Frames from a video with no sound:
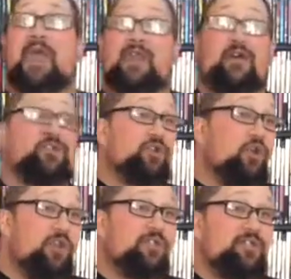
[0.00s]
Now,
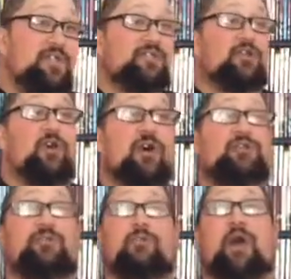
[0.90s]
Stardust is an
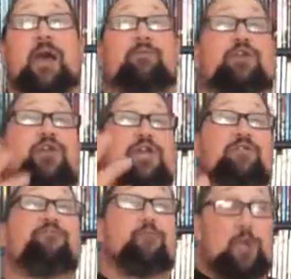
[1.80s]
awesome little app that you can
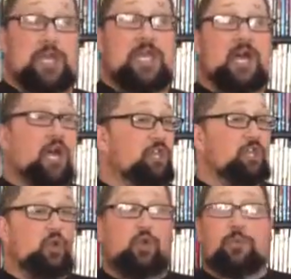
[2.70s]
get free on
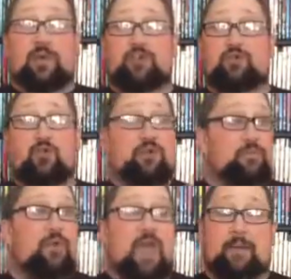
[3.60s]
the Google Play Store,
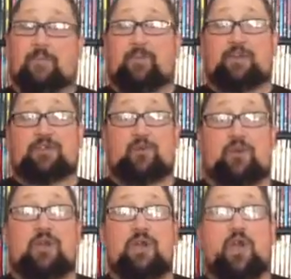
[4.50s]
Apple Play
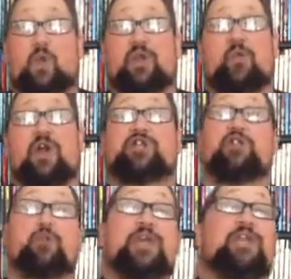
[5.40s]
Store, where you can watch
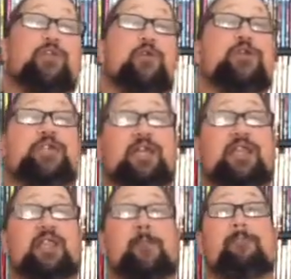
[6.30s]
3 to
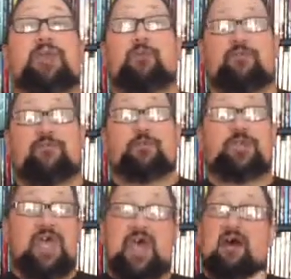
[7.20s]
30-second little mini
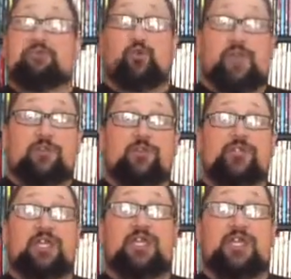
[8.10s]
reviews of
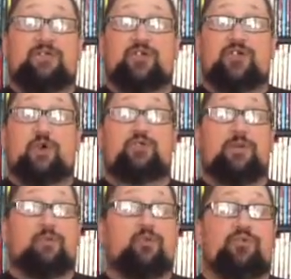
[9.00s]
trailers, TV shows,
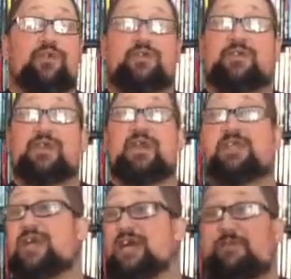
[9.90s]
movies,
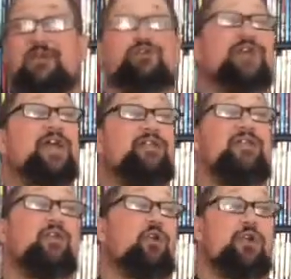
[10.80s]
documentaries,
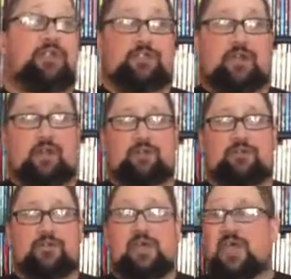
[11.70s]
anything your heart
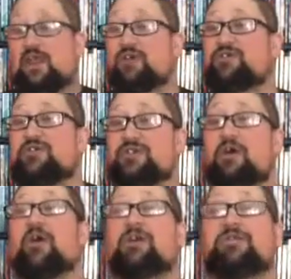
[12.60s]
desires. And also, this
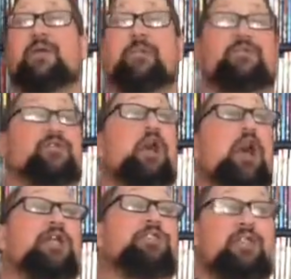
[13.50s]
awesome app is
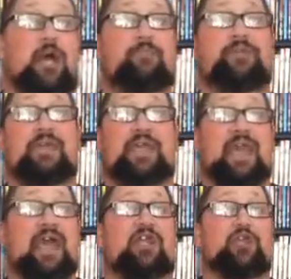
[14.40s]
constantly updating
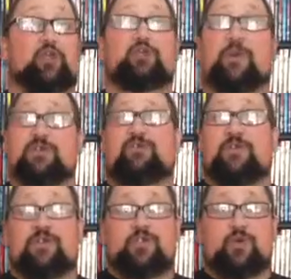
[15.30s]
and adding new special
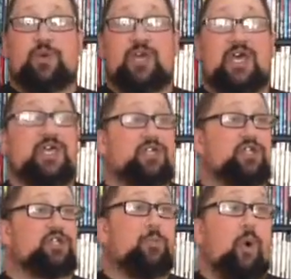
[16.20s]
features to it,
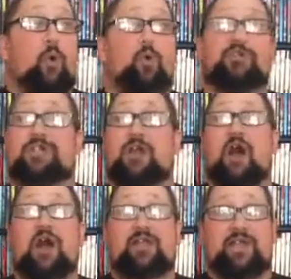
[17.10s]
such as polls and
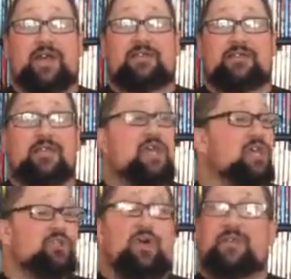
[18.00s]
contests.
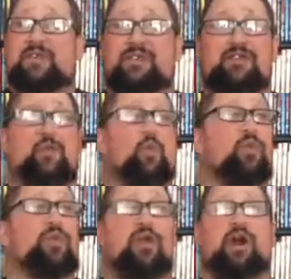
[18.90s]
So, I mean, this is a
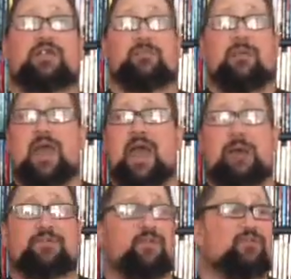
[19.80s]
really awesome
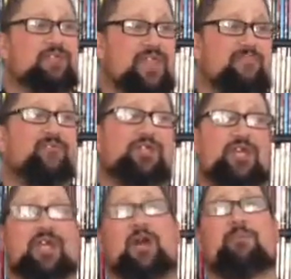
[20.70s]
app. So, definitely
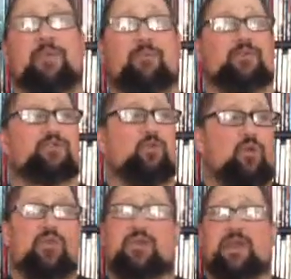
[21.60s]
check it out, people. It's
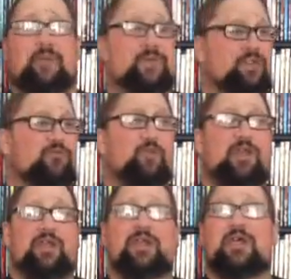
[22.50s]
worth it. I mean, it's
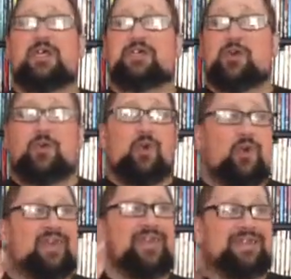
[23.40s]
free. So,
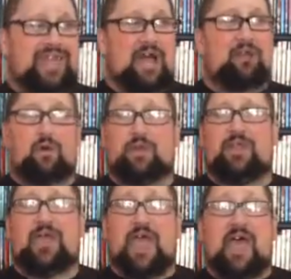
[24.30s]
go ahead and download
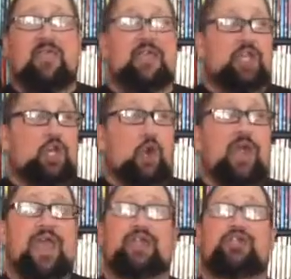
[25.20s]
it, and then go
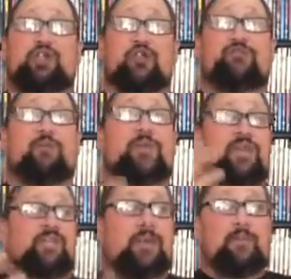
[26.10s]
ahead and search for
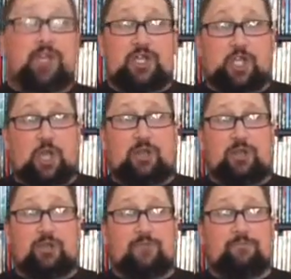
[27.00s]
me, Cyberneticshark.
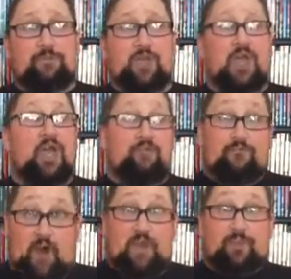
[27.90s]

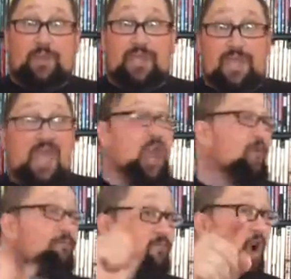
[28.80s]
Follow me, and
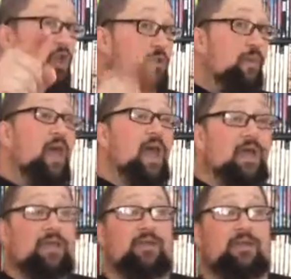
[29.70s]
I'll follow you
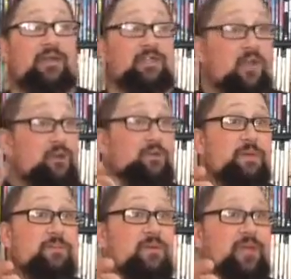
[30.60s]
back. And as always,
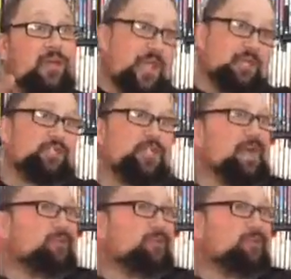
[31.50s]
people, catch you in the